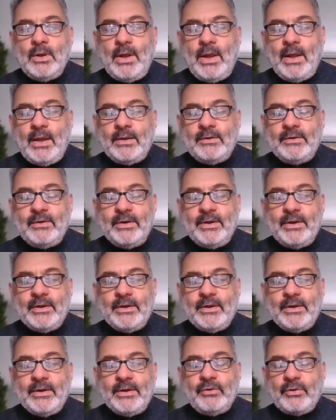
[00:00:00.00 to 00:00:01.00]
And
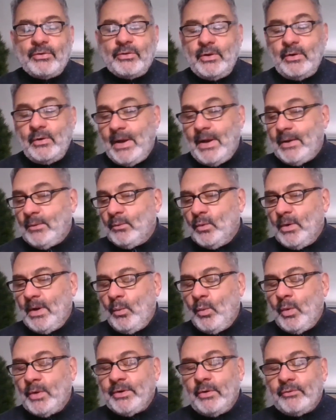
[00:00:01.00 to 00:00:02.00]
it's just, and
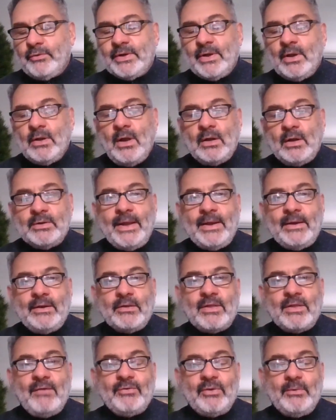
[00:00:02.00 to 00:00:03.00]
100 Kellogg Lane
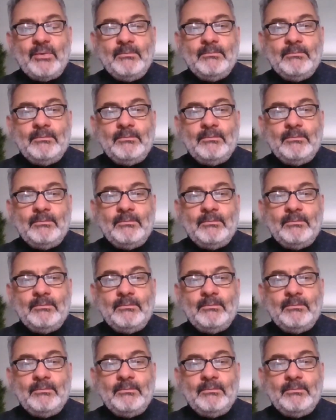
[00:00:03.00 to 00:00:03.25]
is having